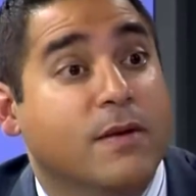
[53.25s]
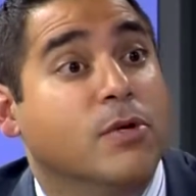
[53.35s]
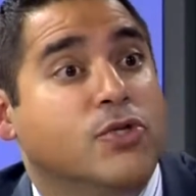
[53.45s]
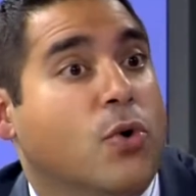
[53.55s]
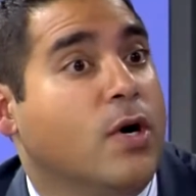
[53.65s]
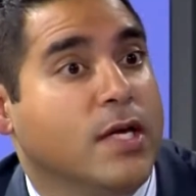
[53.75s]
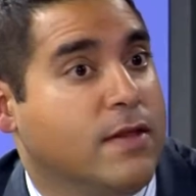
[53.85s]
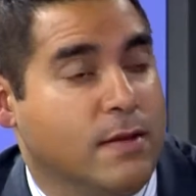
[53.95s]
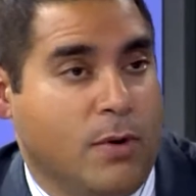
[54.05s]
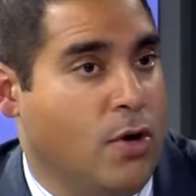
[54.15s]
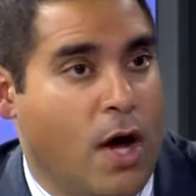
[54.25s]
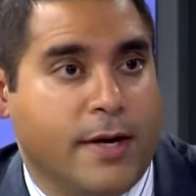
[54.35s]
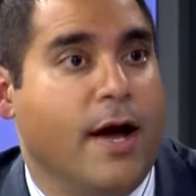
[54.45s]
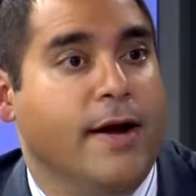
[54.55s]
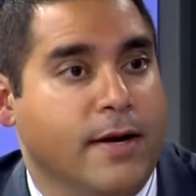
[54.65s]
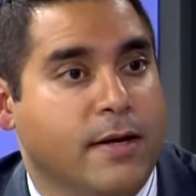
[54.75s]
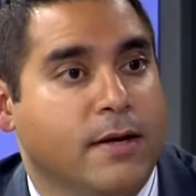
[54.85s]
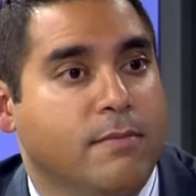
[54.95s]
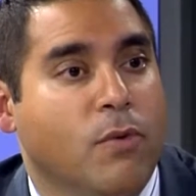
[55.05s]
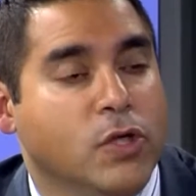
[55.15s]
the majority of them are not guided.
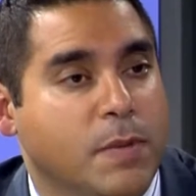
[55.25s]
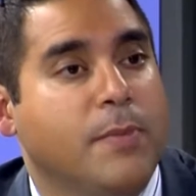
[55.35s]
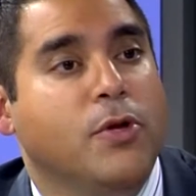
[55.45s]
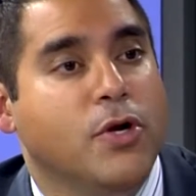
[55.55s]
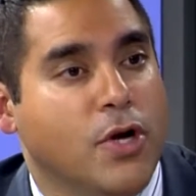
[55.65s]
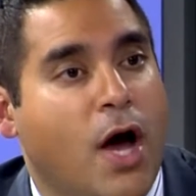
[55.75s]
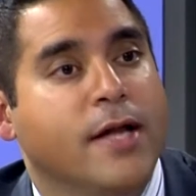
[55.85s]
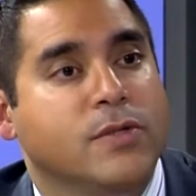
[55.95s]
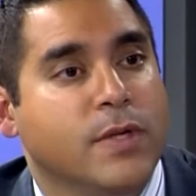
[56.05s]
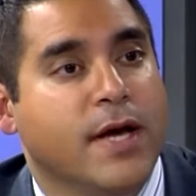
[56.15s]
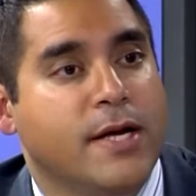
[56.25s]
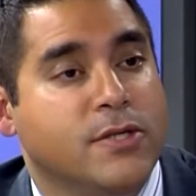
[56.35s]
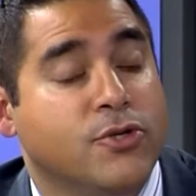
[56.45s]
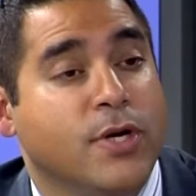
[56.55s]
Most people are not doing guided surgery.